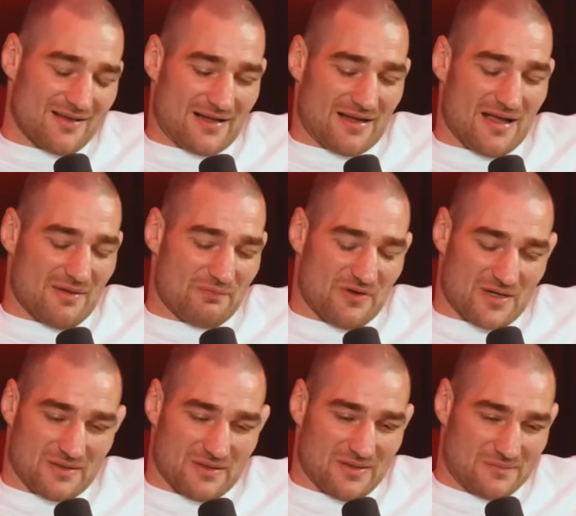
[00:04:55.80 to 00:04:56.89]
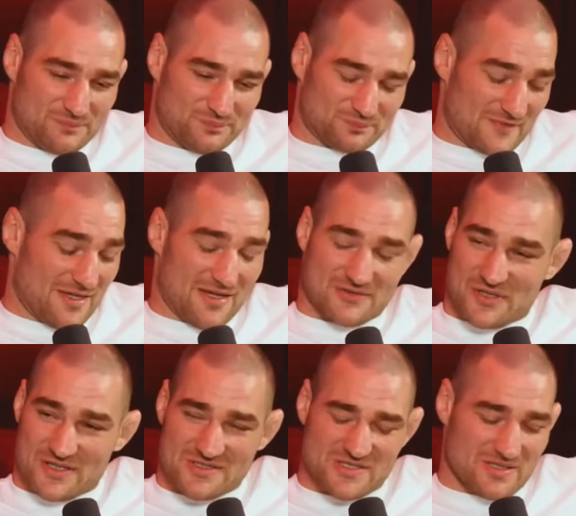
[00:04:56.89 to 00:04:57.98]
like I had fucking, um, yeah, it's
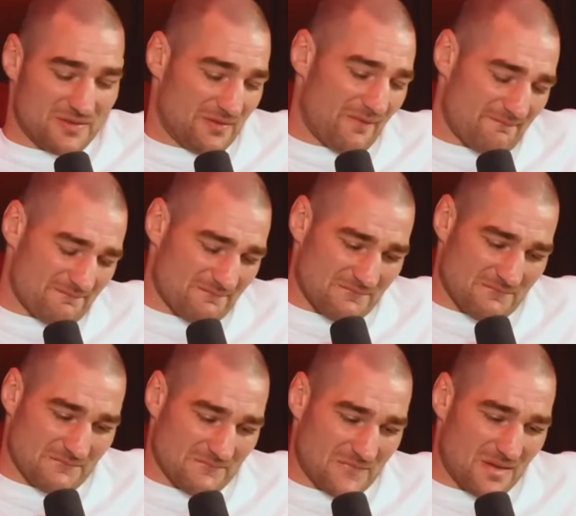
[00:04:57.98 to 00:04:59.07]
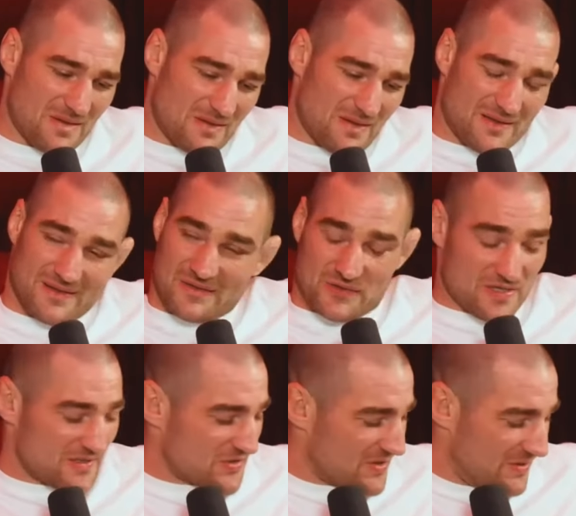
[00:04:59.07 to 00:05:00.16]
crazy shit, dude. You're mm.
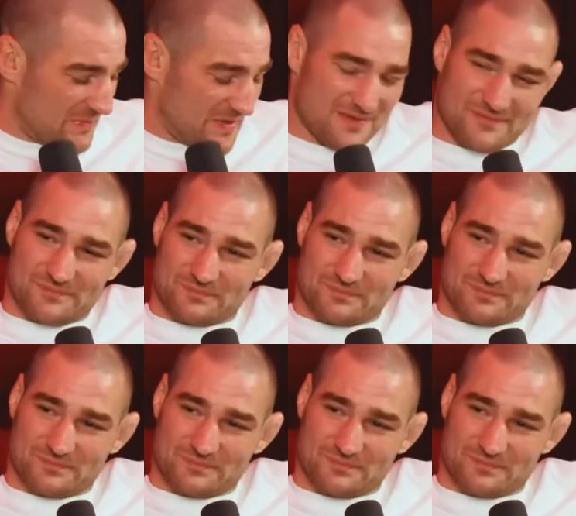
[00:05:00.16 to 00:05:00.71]
crazy shit, man.